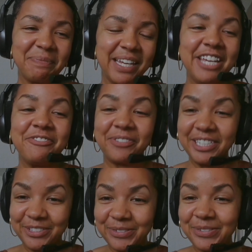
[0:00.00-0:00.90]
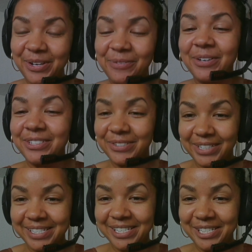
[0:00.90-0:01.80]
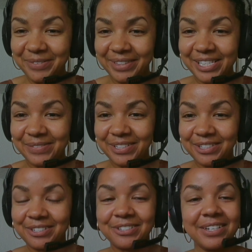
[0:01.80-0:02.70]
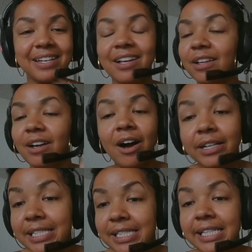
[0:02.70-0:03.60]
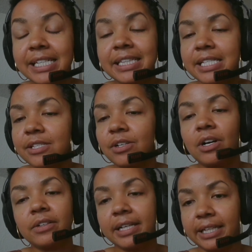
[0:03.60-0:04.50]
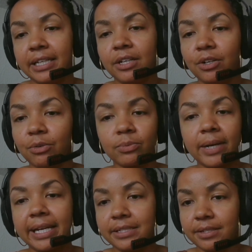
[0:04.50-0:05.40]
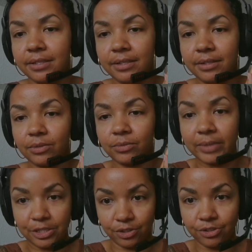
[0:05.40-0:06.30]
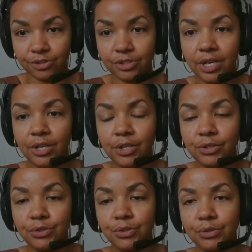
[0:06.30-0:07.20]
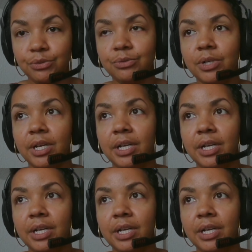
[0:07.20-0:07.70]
If we do so want to continue with this research, honestly, this is already great research to